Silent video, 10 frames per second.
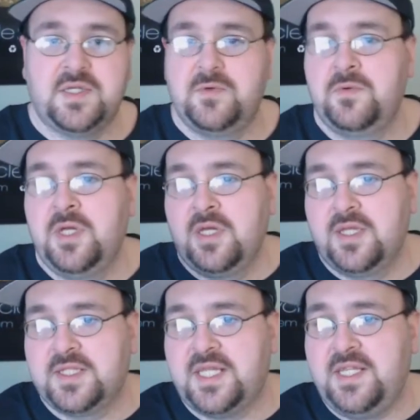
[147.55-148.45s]
So
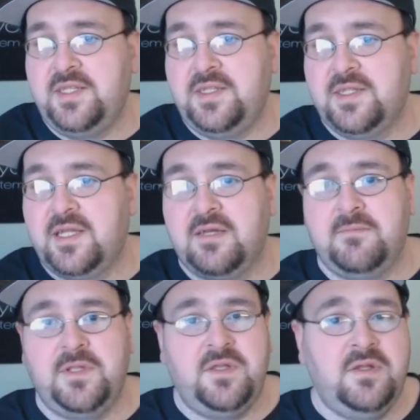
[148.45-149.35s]
let's get into the
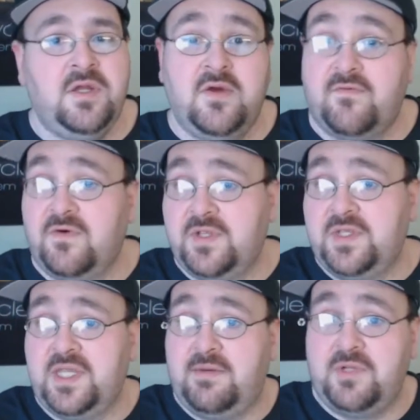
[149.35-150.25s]
company.
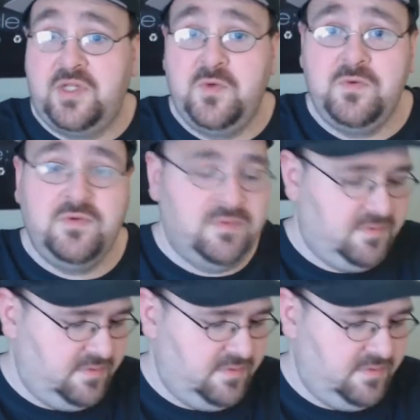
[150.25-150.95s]
First, let's have a toot.